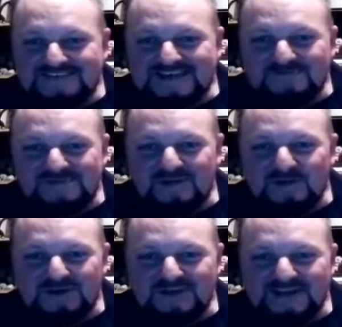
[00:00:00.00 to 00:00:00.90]
Keep
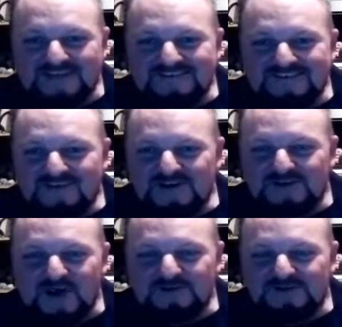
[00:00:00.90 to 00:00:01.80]
networking, and I've got
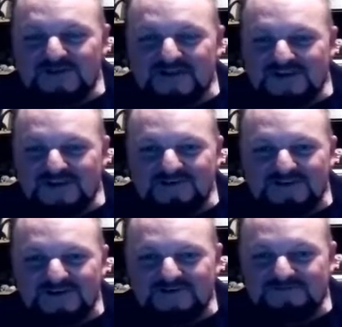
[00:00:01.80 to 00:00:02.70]
time to do that now,
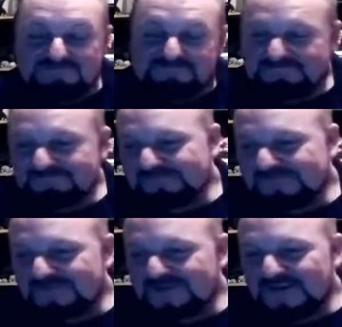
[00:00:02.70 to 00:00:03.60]
so
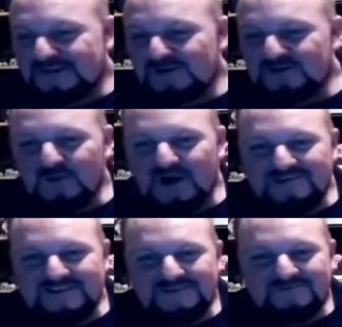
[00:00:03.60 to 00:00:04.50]
use it
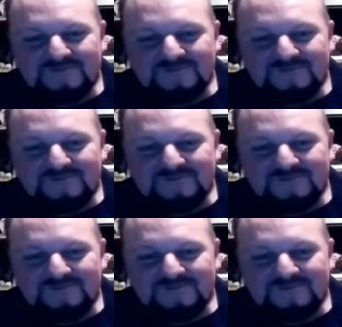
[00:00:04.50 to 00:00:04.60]
wisely.